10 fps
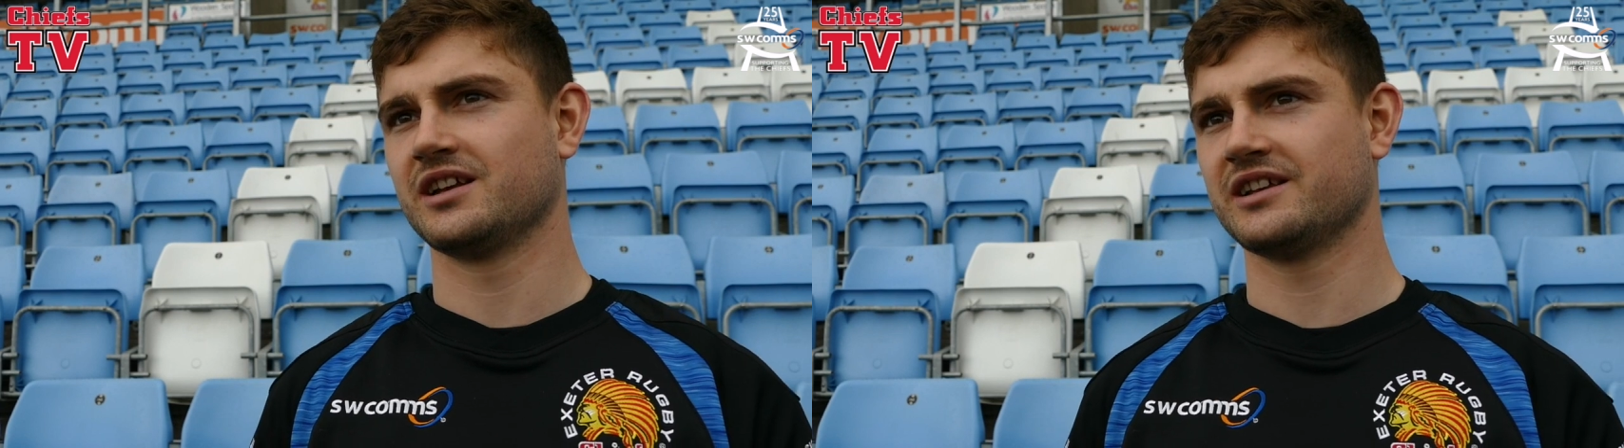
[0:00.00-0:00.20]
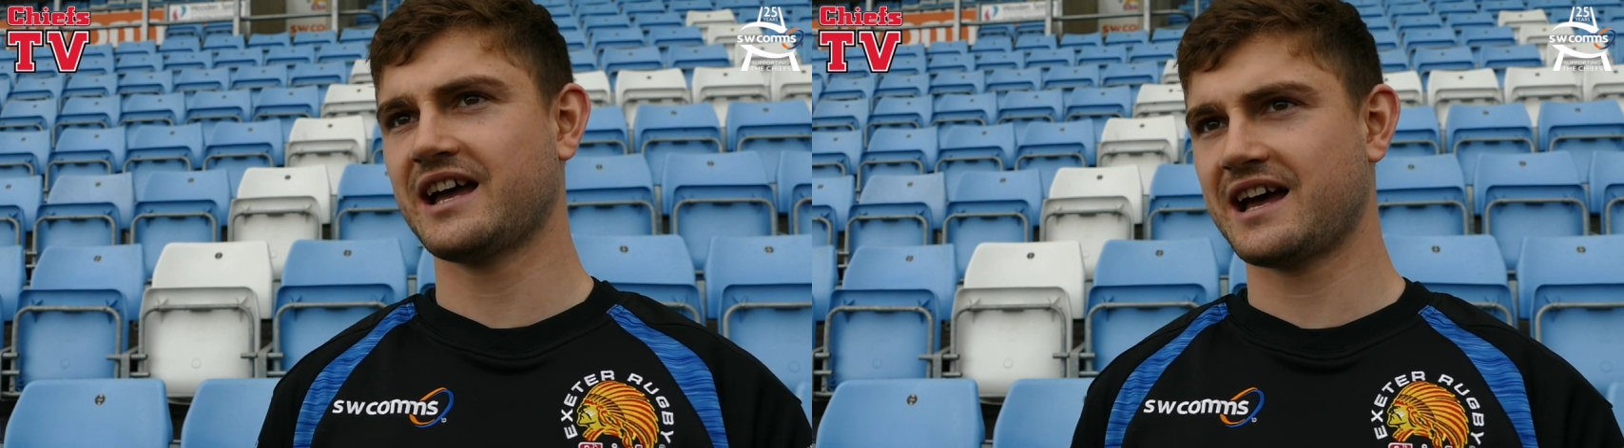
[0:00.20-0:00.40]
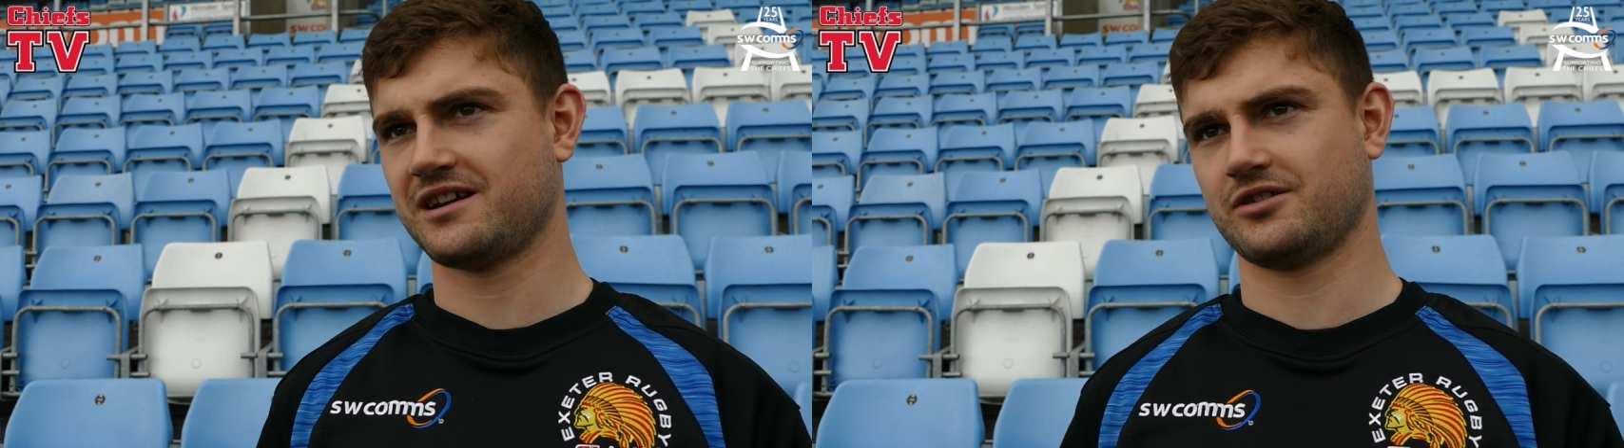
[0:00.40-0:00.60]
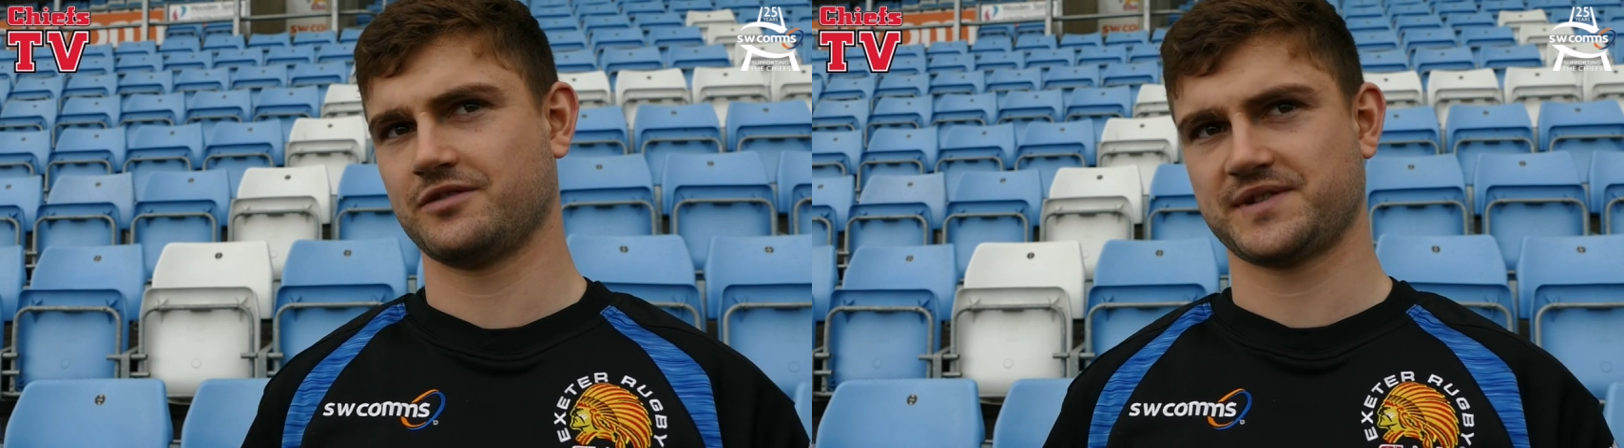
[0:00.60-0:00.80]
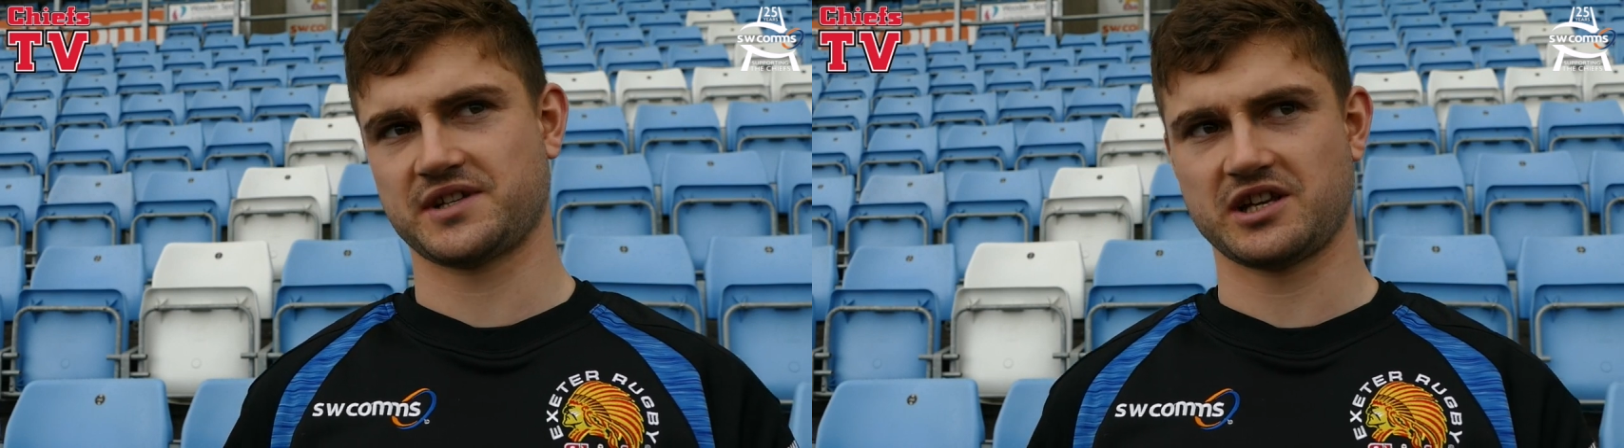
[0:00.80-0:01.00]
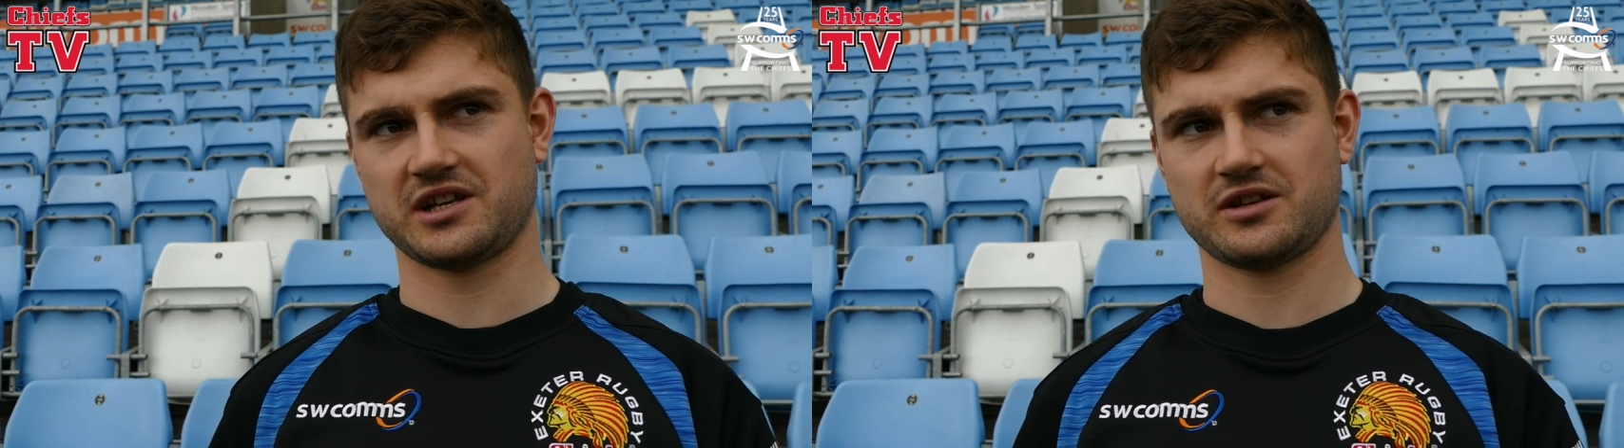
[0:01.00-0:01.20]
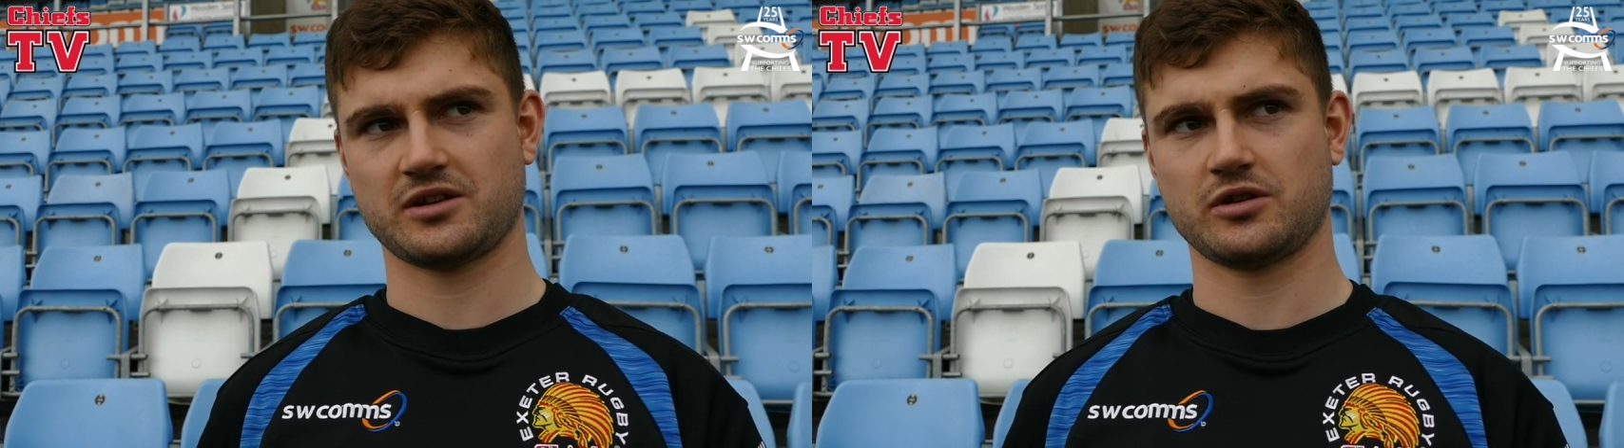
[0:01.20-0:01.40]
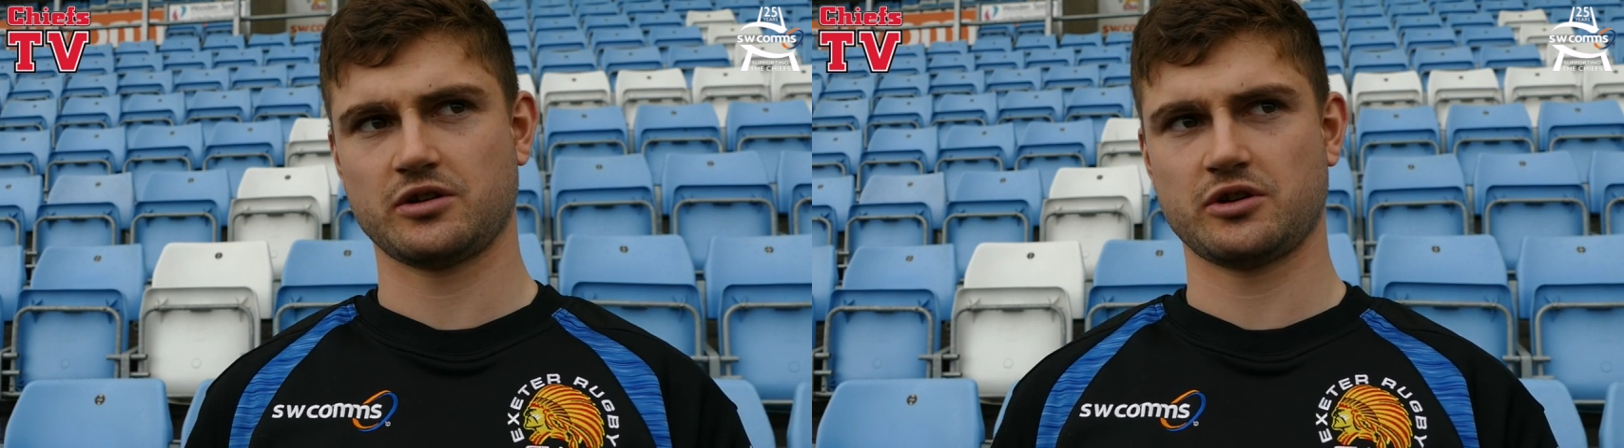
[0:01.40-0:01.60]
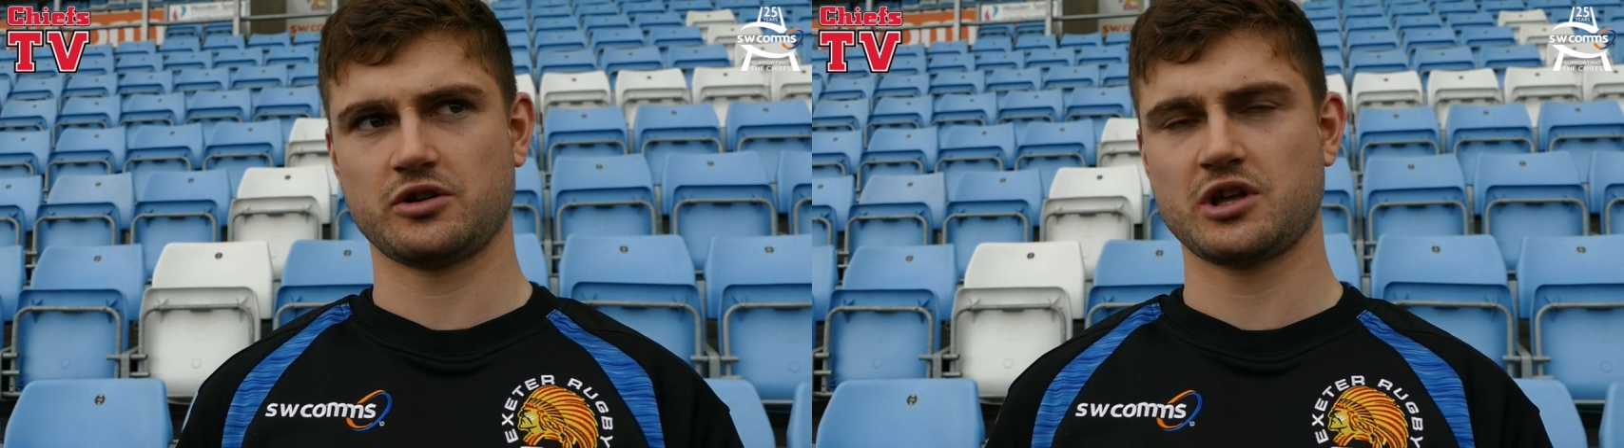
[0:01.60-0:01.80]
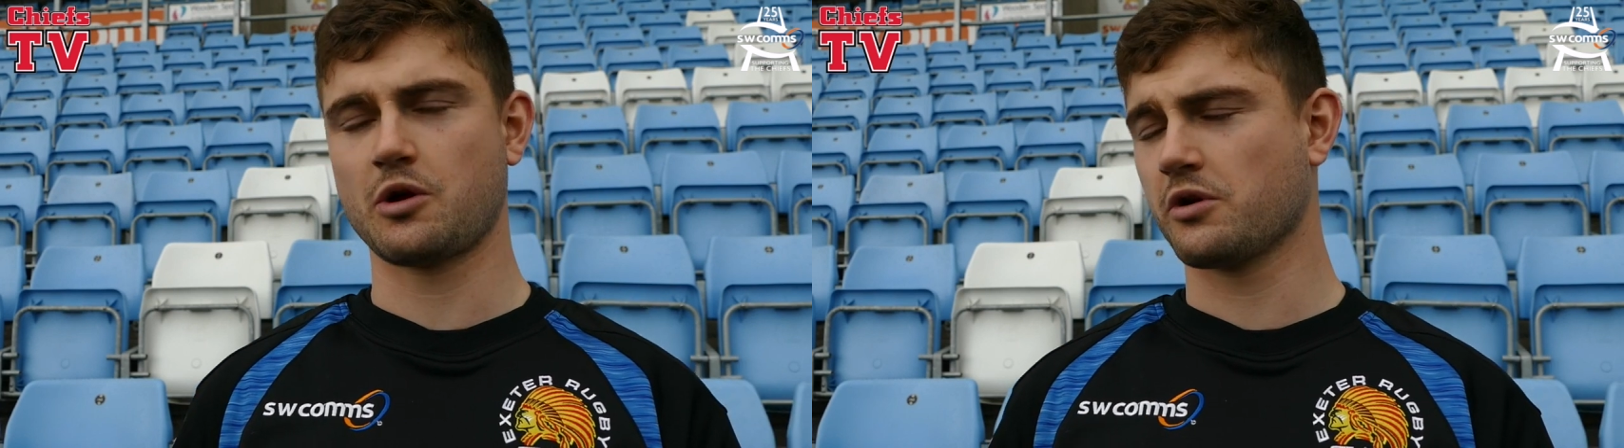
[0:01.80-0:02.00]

Yeah, obviously. Yeah,